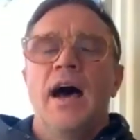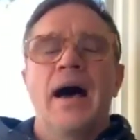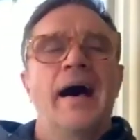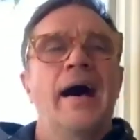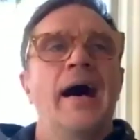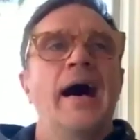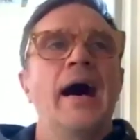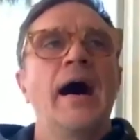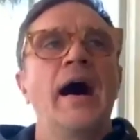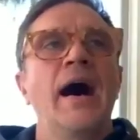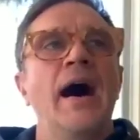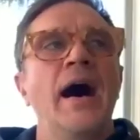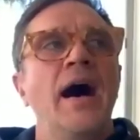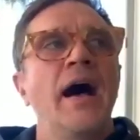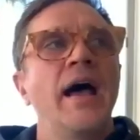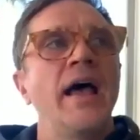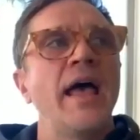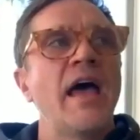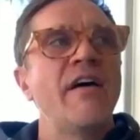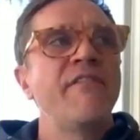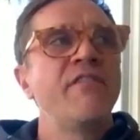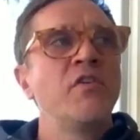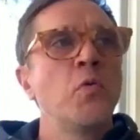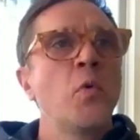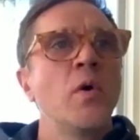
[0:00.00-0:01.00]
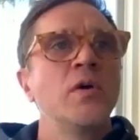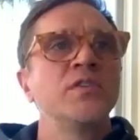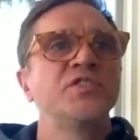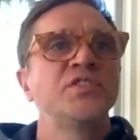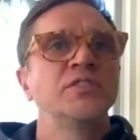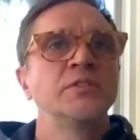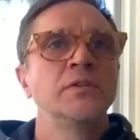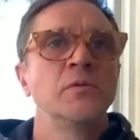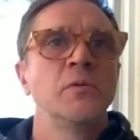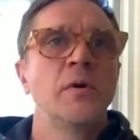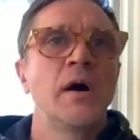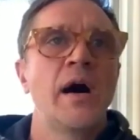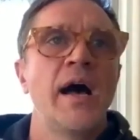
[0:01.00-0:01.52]
Every once in
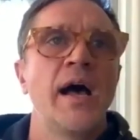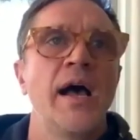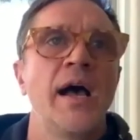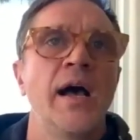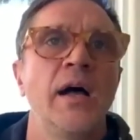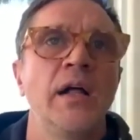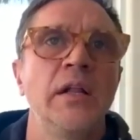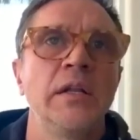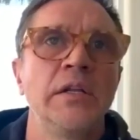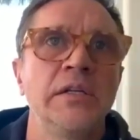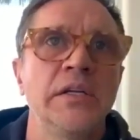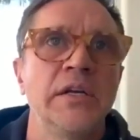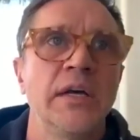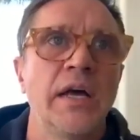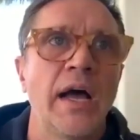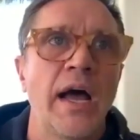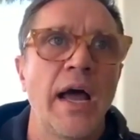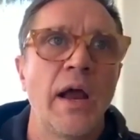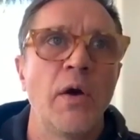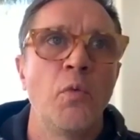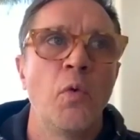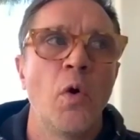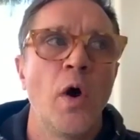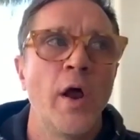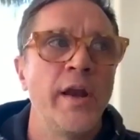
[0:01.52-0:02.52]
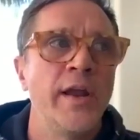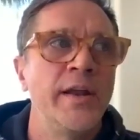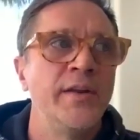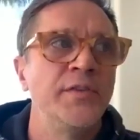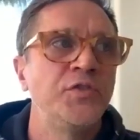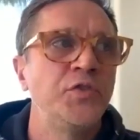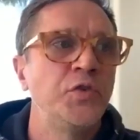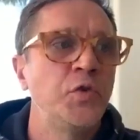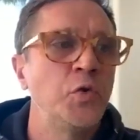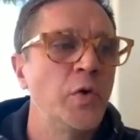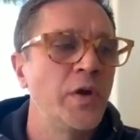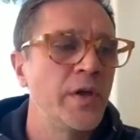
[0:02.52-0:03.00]
a while, I run into a